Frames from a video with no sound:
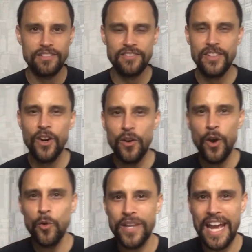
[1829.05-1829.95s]
If you don't
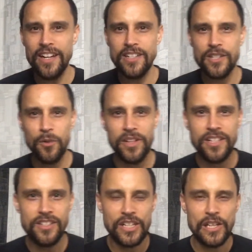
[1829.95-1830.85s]
know who Candace Owen
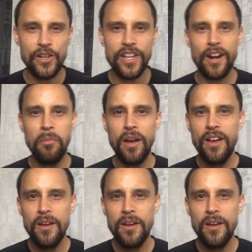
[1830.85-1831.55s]
is, you can look it up.